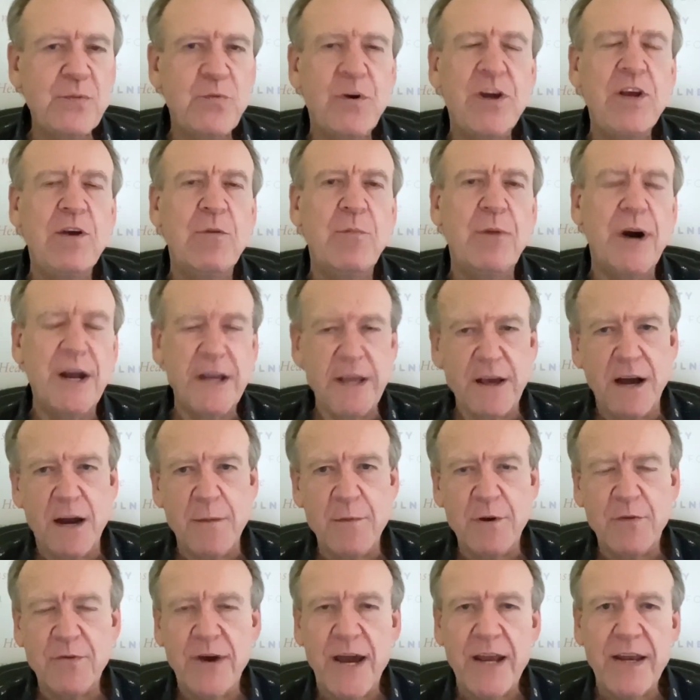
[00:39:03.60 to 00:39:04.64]
where your body
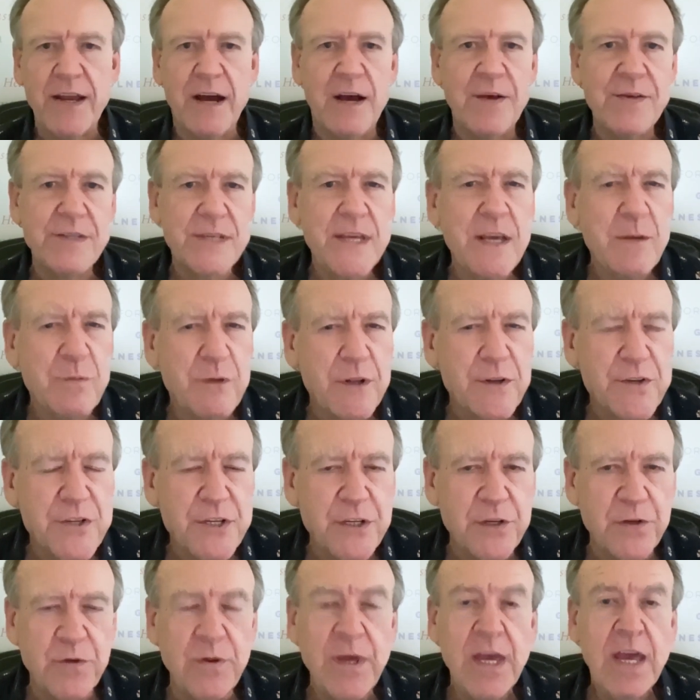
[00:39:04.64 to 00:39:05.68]
armored right now, a sequel
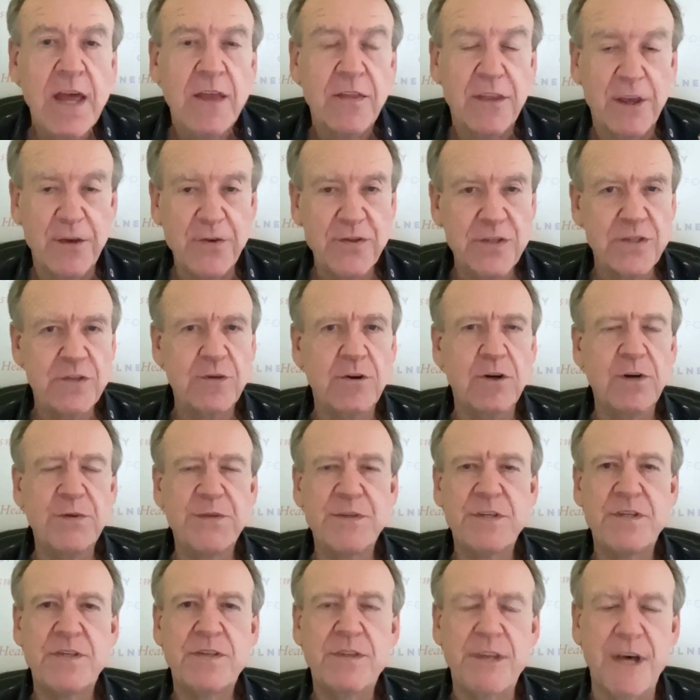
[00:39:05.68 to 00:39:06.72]
to those
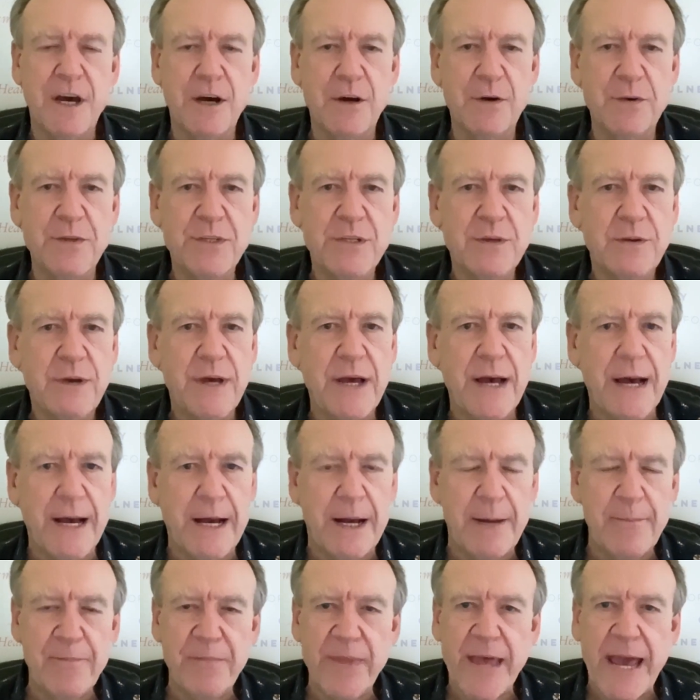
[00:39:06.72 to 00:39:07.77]
thoughts, those
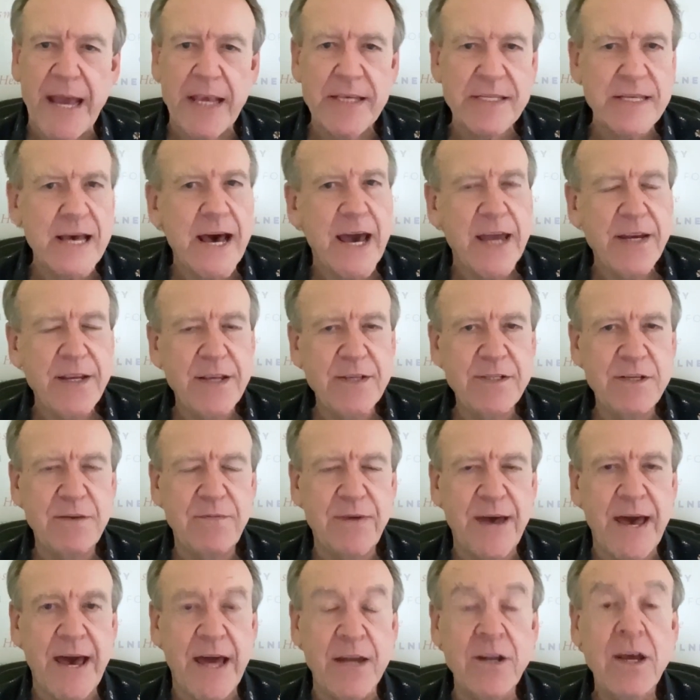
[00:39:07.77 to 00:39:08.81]
anxieties you've
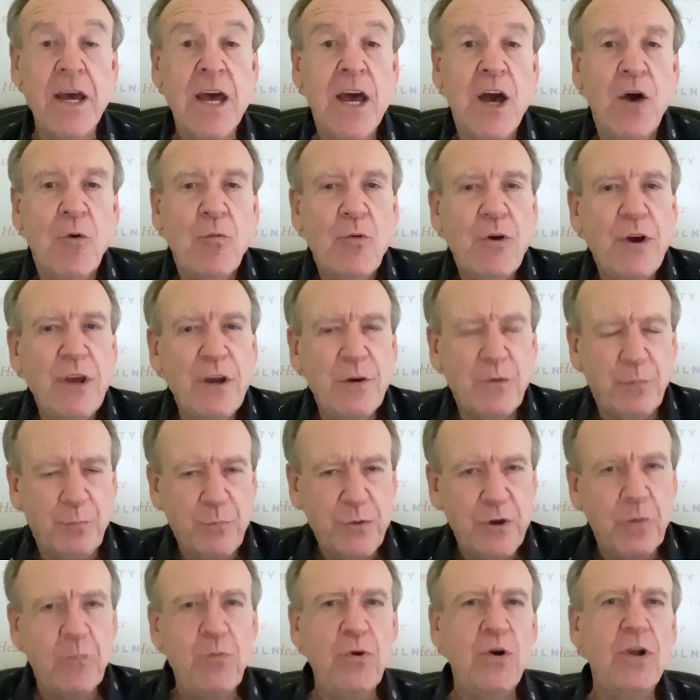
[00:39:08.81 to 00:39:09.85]
had, where
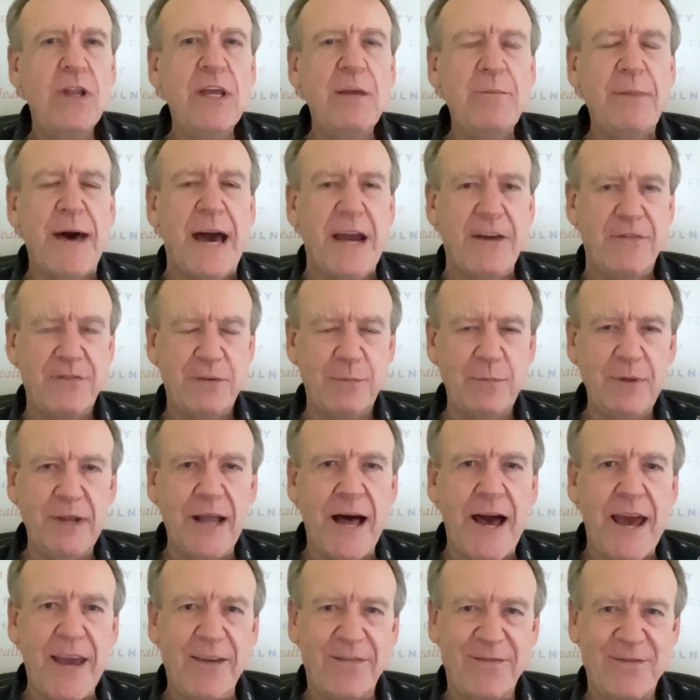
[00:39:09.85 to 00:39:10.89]
you're pulling back from
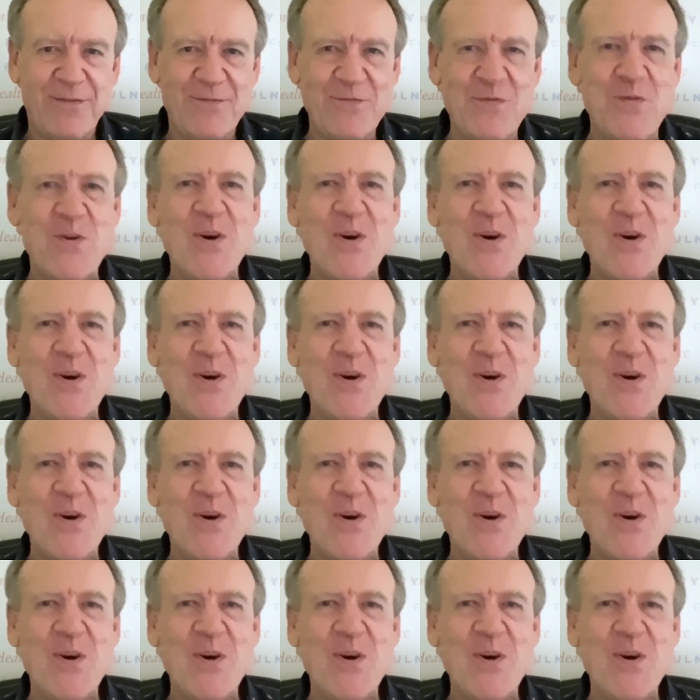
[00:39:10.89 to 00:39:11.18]
life.